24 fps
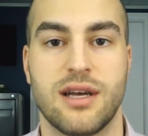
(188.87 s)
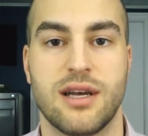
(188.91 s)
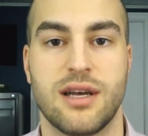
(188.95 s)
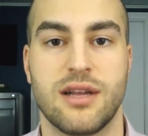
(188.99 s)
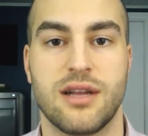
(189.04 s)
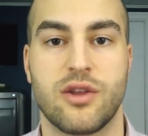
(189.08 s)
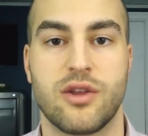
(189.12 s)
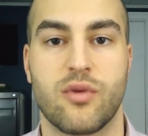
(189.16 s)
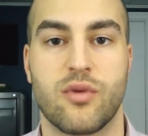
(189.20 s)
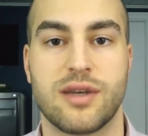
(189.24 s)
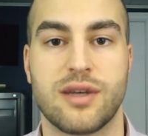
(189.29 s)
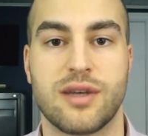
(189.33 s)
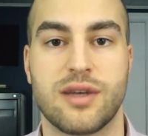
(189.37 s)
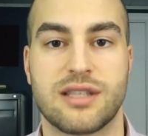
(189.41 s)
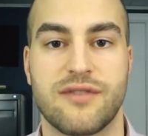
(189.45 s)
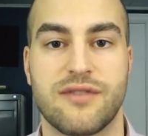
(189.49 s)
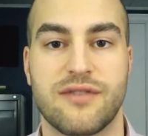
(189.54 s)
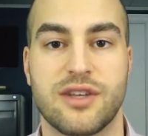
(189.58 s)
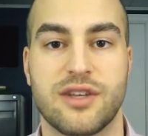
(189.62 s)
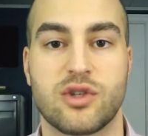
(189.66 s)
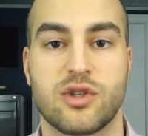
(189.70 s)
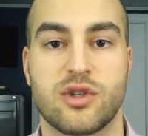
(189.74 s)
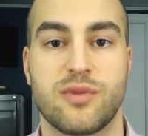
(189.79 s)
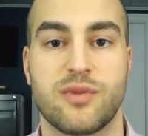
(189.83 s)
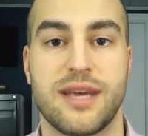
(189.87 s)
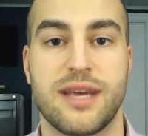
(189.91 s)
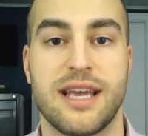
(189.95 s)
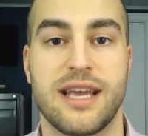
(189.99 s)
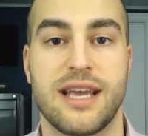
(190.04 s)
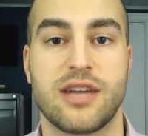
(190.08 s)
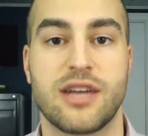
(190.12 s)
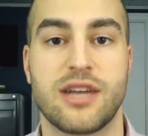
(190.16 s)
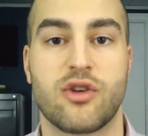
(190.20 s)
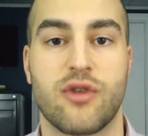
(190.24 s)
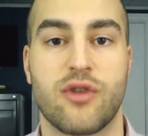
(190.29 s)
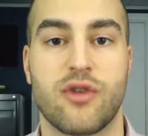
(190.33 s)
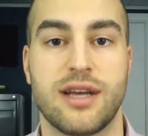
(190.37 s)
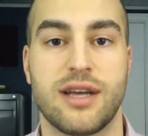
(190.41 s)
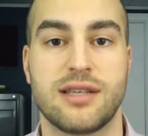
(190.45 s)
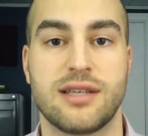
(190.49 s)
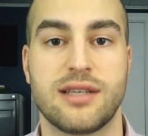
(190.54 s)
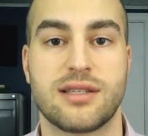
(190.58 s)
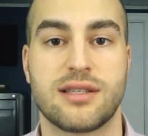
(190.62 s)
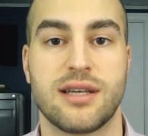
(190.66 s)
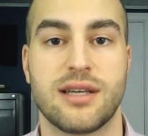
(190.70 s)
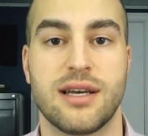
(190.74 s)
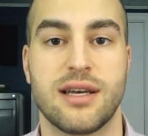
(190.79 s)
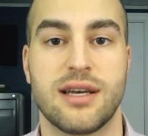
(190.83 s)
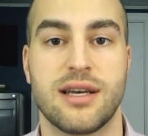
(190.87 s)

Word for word: The risk of this would be increased